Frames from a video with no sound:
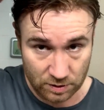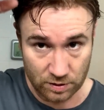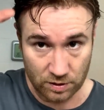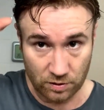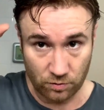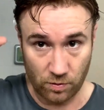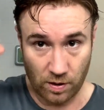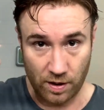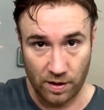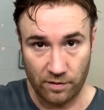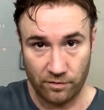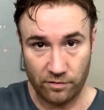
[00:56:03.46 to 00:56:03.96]
the
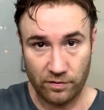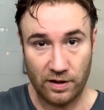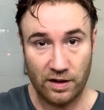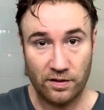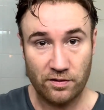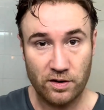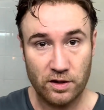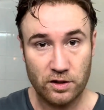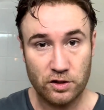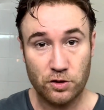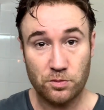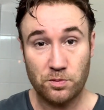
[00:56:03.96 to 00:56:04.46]
way they've
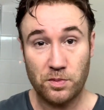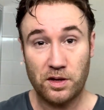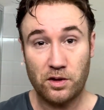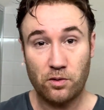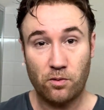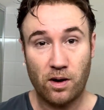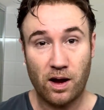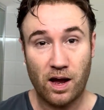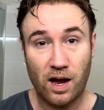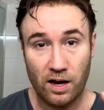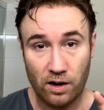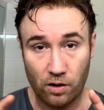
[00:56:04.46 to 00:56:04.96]
given it to me, the
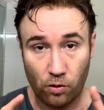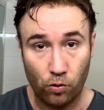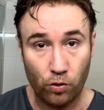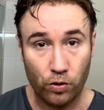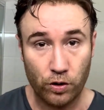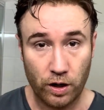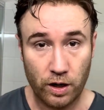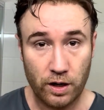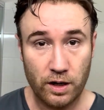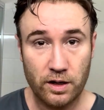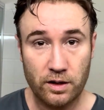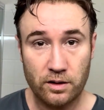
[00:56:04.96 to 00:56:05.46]
way I
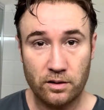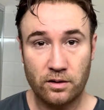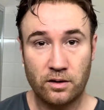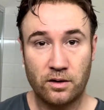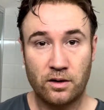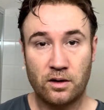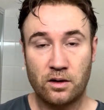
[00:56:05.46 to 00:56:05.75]
ordered it,